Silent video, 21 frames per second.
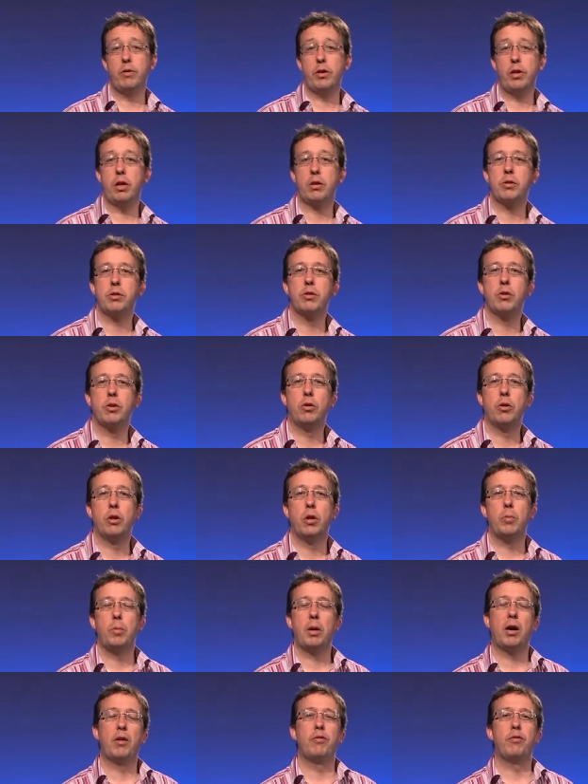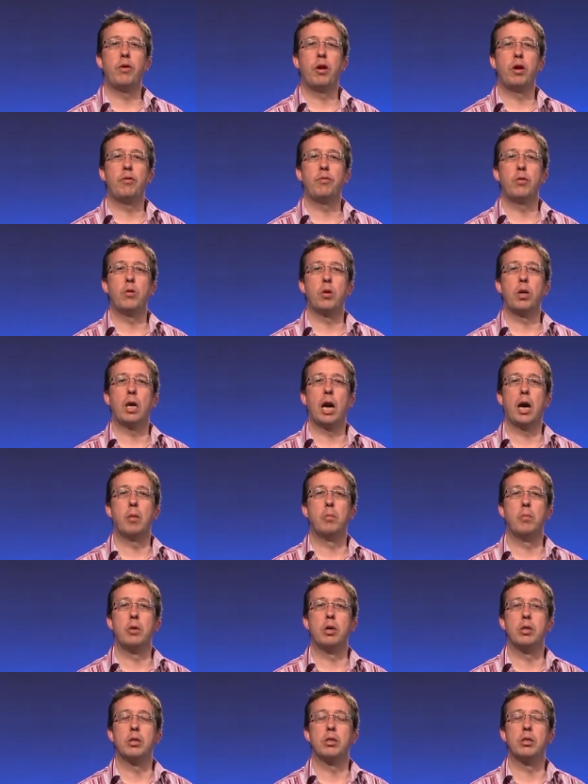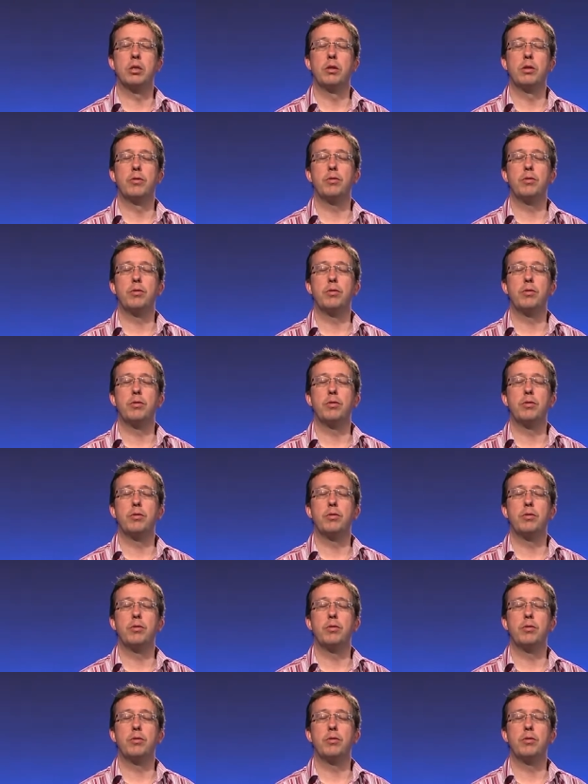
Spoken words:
video tutorial about 5.4 cameras.